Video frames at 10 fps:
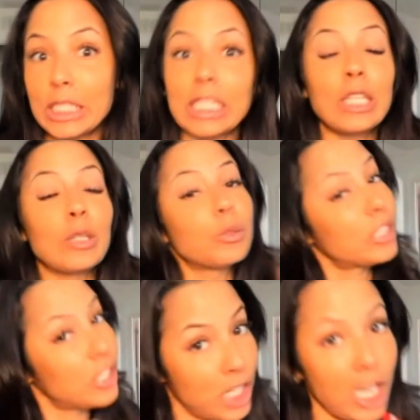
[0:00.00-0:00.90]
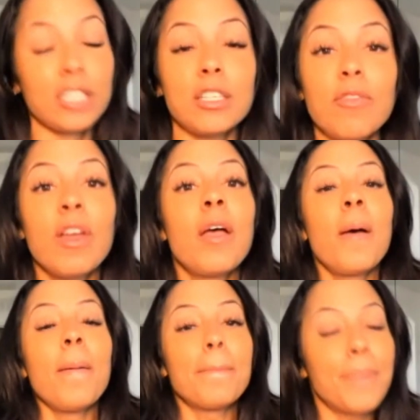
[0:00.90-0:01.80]
It's a little suggestive,
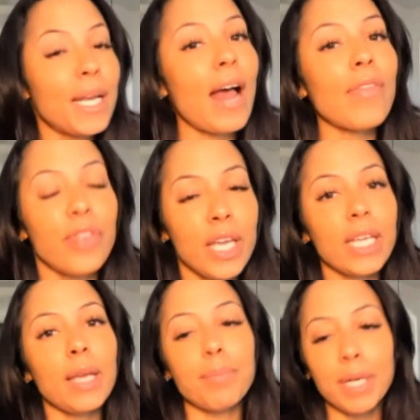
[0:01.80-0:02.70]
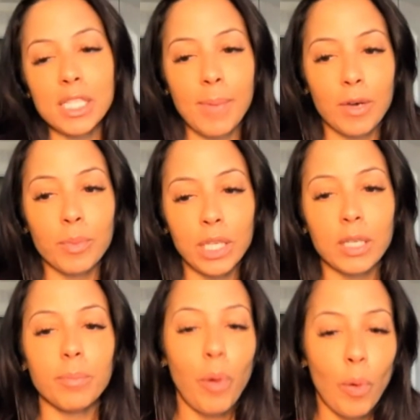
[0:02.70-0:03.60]
but I think it brings about a really
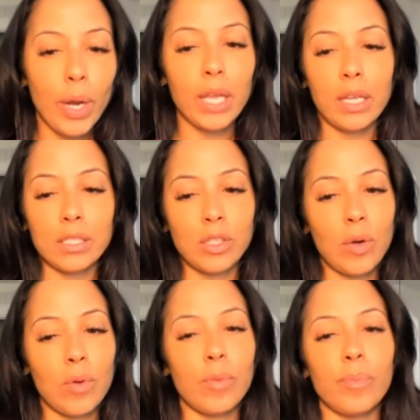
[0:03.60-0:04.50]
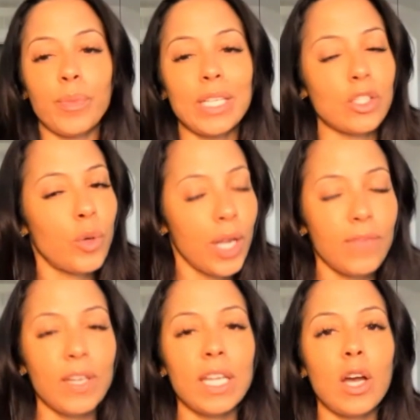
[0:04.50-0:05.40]
good point. And so it's a quick
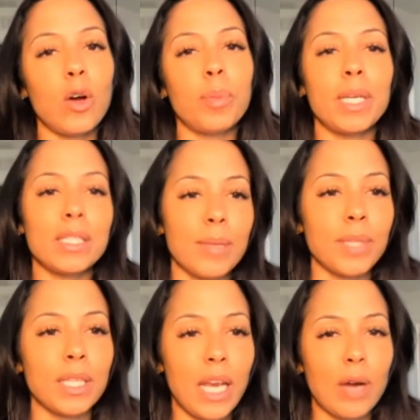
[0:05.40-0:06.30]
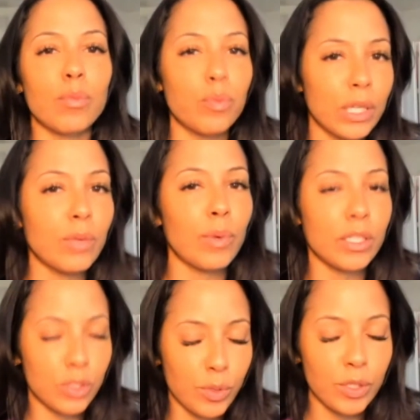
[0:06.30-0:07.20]
video, but it's something that I really
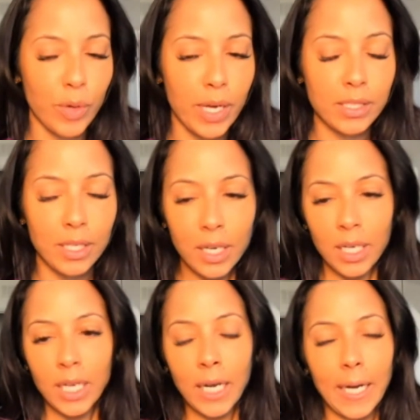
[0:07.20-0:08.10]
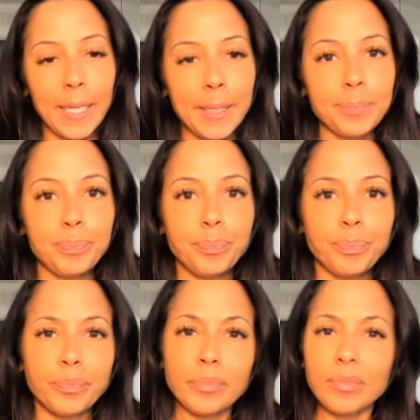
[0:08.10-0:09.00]
wanted to address.
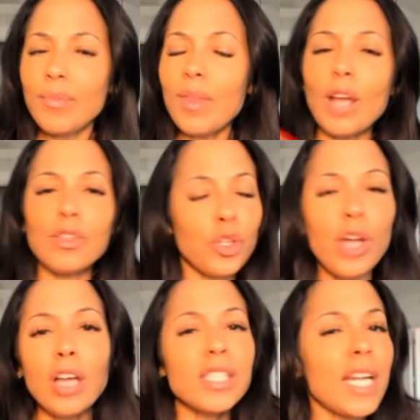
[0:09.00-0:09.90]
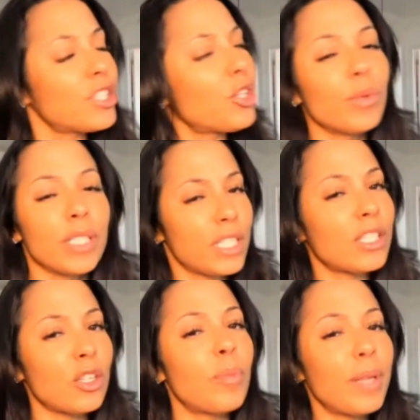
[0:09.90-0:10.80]
So y'all stay tuned because this
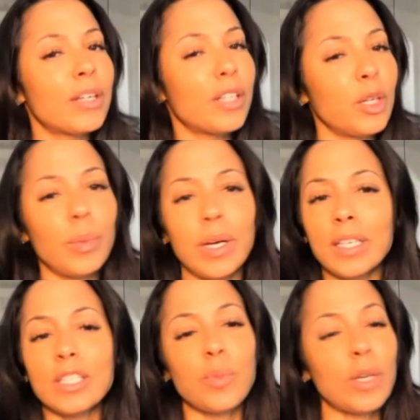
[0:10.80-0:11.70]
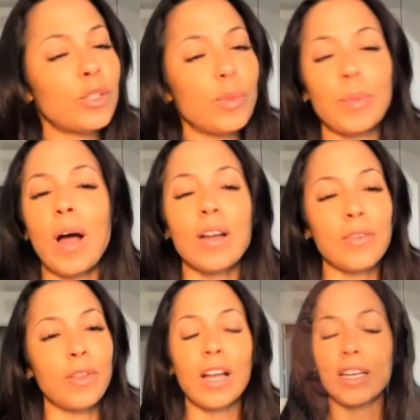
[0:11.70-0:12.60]
is gonna be a good one. This one is with Waka
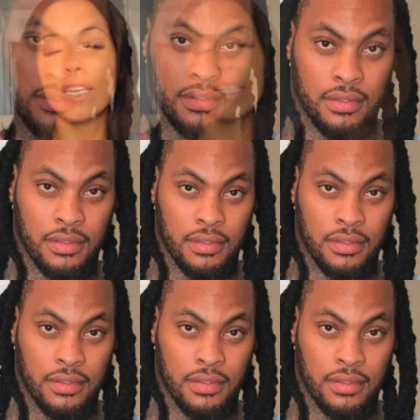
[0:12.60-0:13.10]
Flocka.